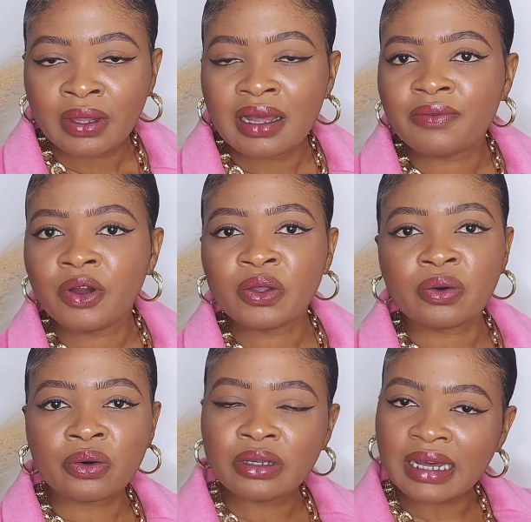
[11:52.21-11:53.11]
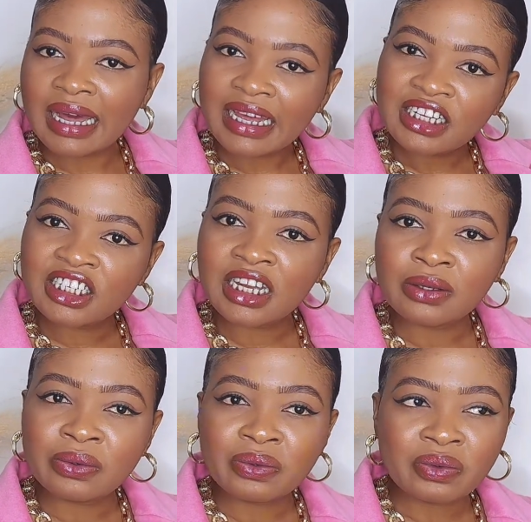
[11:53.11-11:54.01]
Avoid all the
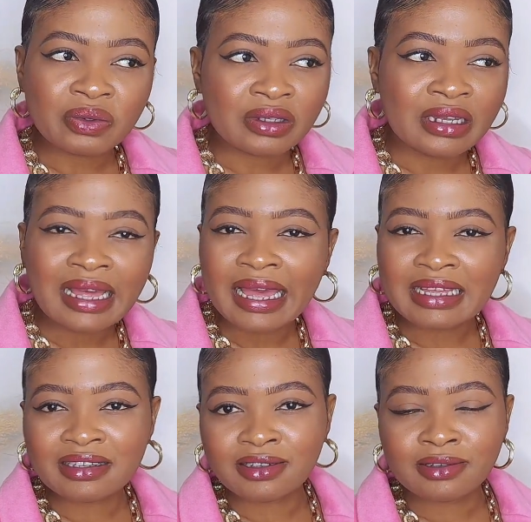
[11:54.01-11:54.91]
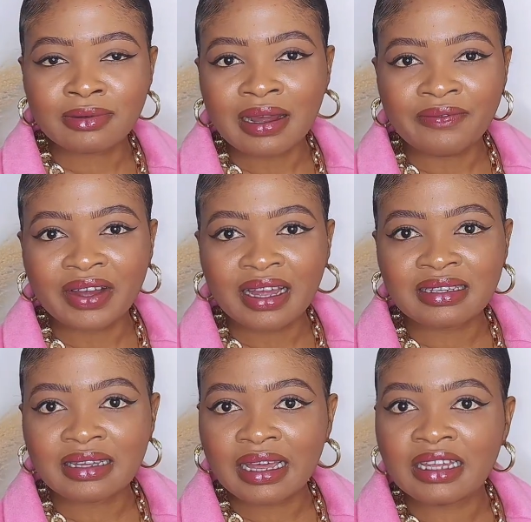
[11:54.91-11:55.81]
eyeshadows, the
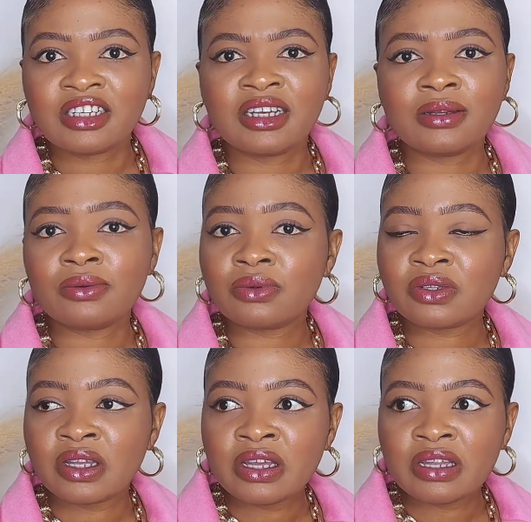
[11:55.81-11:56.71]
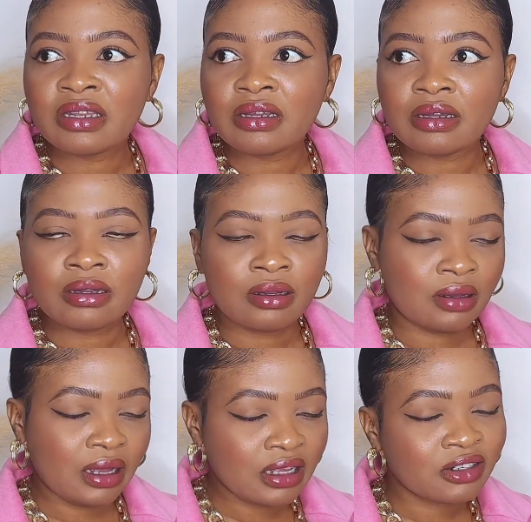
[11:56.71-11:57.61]
extravagant eyeshadows, the
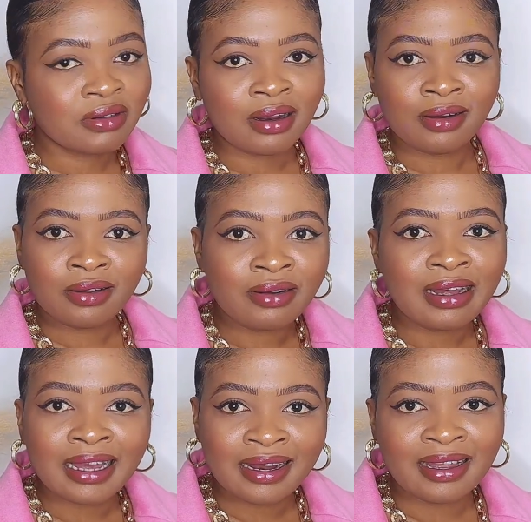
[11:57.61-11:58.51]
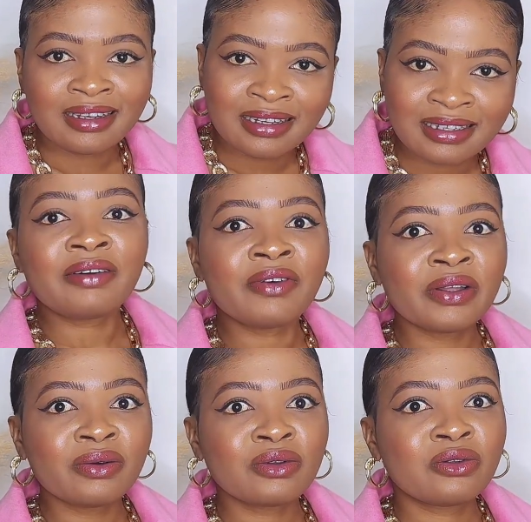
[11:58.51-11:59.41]
extra long eyelashes.
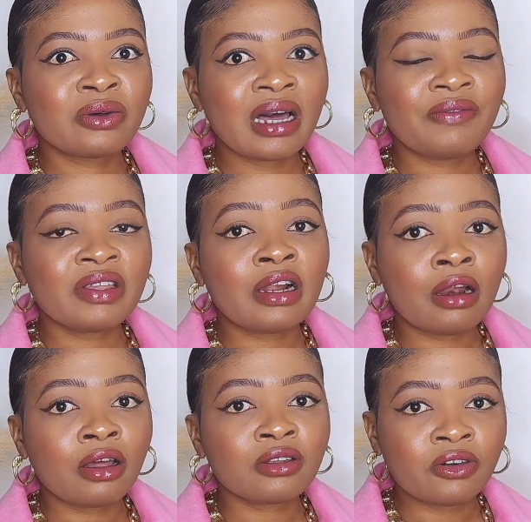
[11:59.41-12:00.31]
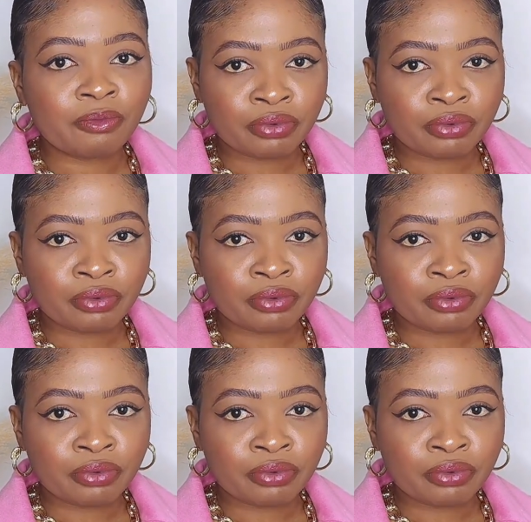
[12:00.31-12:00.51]
Avoid also having a lot of